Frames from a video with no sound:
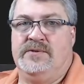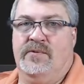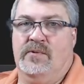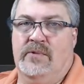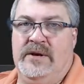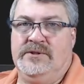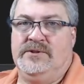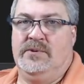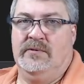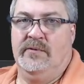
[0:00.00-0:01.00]
for
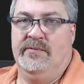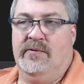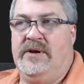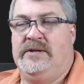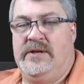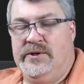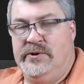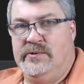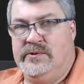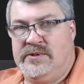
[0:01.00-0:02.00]
registering for free to
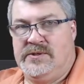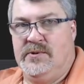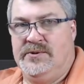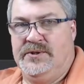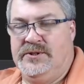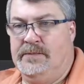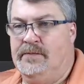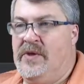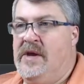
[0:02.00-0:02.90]
use the search engine.